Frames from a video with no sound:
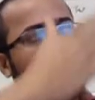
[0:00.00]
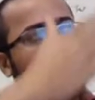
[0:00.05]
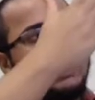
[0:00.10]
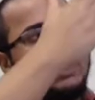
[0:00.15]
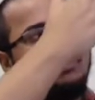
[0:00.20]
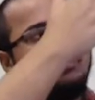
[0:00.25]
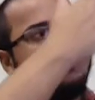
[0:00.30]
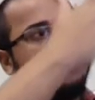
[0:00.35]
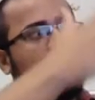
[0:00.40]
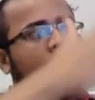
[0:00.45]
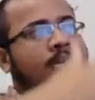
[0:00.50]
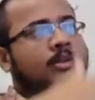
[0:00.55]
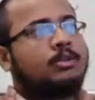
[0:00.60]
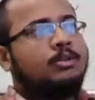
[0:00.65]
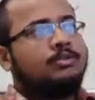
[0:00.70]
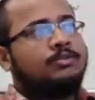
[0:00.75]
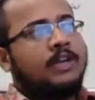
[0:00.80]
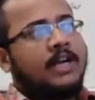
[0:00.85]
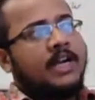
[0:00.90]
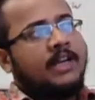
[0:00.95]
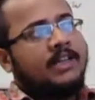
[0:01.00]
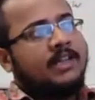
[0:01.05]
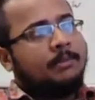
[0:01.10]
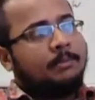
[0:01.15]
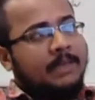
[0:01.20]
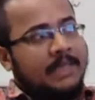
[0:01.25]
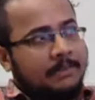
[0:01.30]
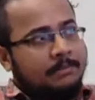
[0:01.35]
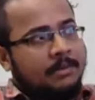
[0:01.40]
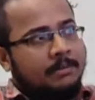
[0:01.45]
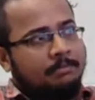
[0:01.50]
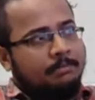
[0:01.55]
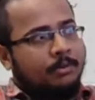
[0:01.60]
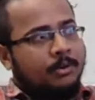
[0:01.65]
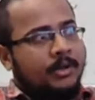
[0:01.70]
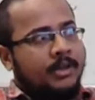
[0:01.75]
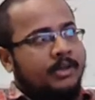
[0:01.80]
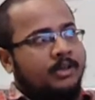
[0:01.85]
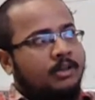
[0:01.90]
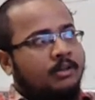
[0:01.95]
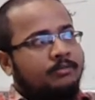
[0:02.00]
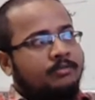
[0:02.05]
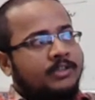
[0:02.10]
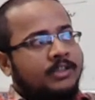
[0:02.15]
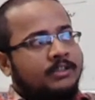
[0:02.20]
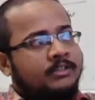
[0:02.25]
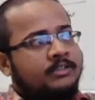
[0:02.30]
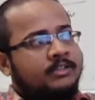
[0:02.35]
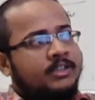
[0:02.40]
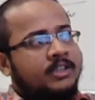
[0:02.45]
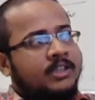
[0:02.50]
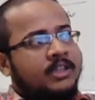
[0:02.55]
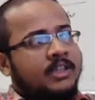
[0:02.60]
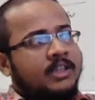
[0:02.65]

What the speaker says: I want to find the minimum point of this